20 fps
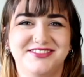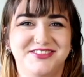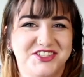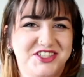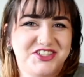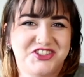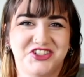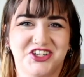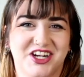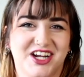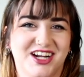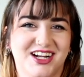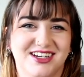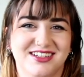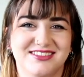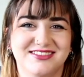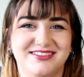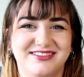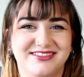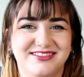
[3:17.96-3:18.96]

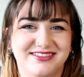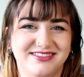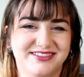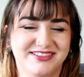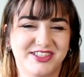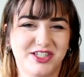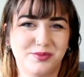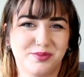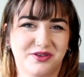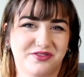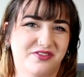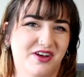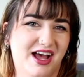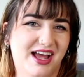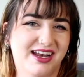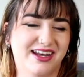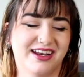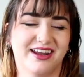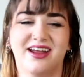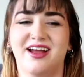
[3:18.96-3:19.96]
super
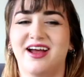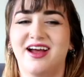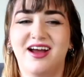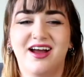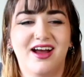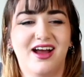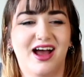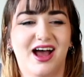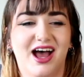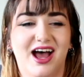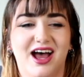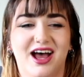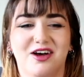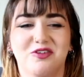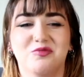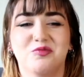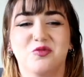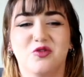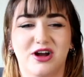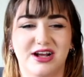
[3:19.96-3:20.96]
fun,
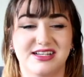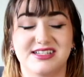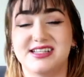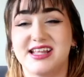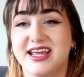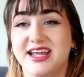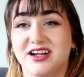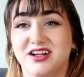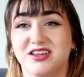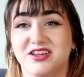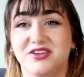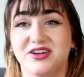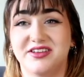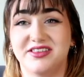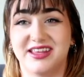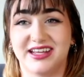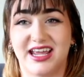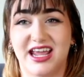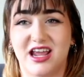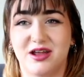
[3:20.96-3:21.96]
whereas they
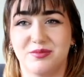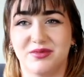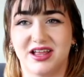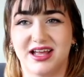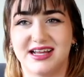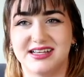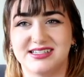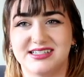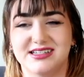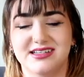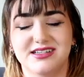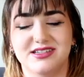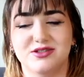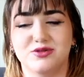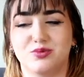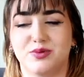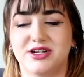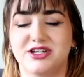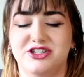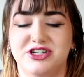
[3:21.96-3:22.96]
included the cane
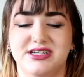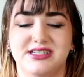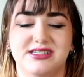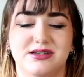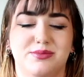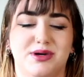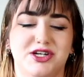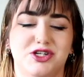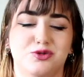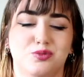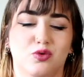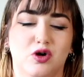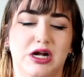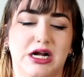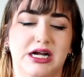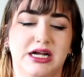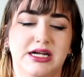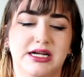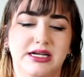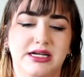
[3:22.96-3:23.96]
molasses, which is a much
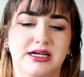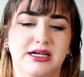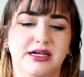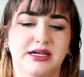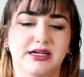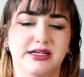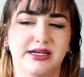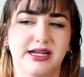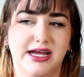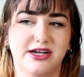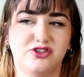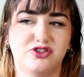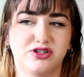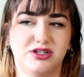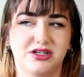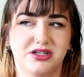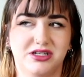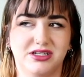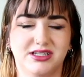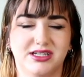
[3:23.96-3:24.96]
more
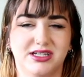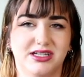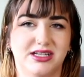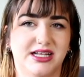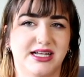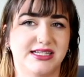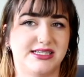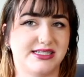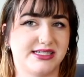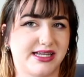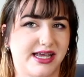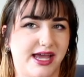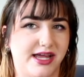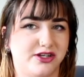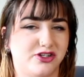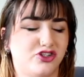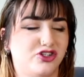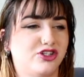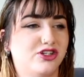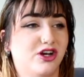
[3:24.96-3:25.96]
natural, a little less
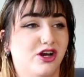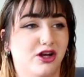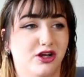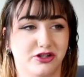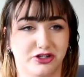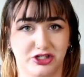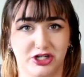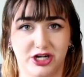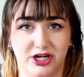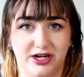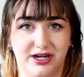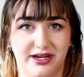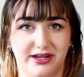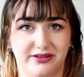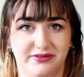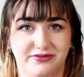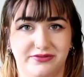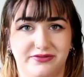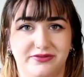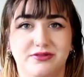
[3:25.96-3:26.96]
sketch
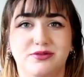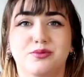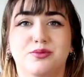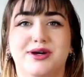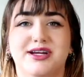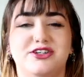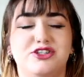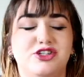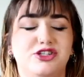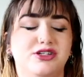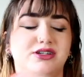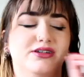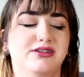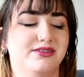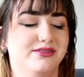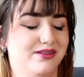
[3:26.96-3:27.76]
alternative, which